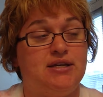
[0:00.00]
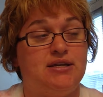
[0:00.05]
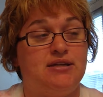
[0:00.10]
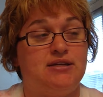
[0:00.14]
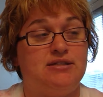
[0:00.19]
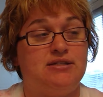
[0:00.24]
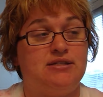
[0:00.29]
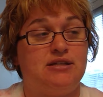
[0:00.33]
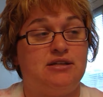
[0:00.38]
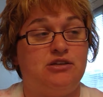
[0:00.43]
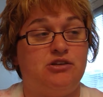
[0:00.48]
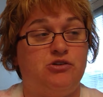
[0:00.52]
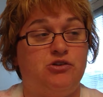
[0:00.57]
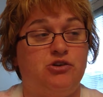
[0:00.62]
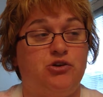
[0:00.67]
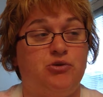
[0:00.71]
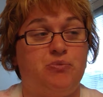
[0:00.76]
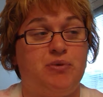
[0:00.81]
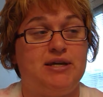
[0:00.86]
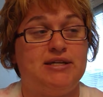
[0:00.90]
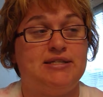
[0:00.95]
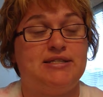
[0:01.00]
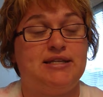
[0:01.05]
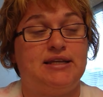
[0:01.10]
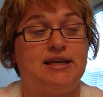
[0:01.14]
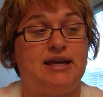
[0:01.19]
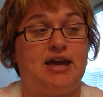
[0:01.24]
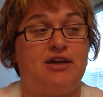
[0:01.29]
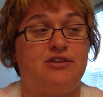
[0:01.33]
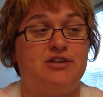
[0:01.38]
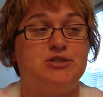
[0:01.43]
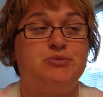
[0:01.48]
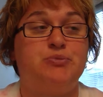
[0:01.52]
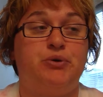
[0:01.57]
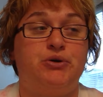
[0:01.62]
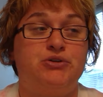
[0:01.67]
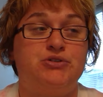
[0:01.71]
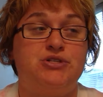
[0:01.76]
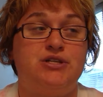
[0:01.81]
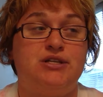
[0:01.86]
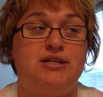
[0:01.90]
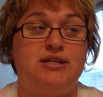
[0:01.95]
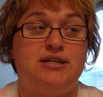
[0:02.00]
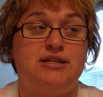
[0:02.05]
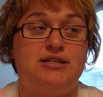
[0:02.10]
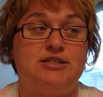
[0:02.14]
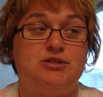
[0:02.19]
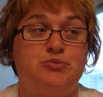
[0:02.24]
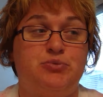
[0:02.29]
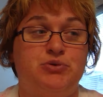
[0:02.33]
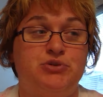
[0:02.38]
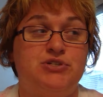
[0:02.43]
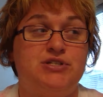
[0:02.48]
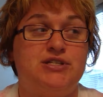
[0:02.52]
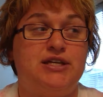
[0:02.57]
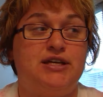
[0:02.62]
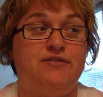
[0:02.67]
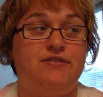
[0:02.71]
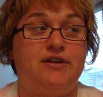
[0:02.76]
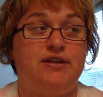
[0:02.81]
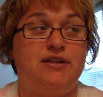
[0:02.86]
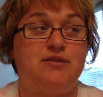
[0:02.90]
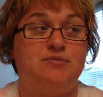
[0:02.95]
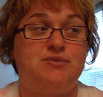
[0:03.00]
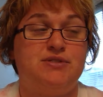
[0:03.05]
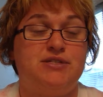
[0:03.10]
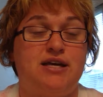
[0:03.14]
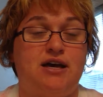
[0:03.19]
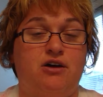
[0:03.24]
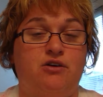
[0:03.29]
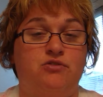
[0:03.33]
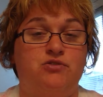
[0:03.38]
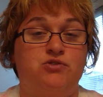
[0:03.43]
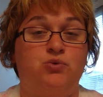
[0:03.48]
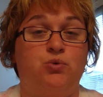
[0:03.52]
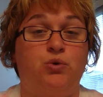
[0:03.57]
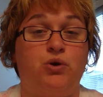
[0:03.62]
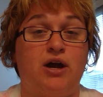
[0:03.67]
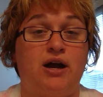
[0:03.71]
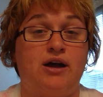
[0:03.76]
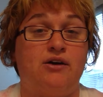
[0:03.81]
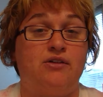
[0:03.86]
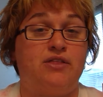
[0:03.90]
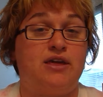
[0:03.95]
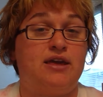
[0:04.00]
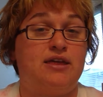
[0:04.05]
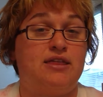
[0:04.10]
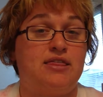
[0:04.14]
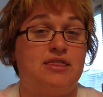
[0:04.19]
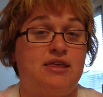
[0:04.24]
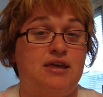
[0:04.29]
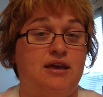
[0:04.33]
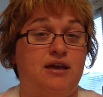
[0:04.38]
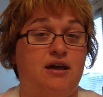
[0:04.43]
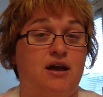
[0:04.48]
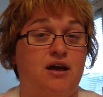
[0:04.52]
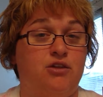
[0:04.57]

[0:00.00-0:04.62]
is, basically how this person is perceiving themselves or how they think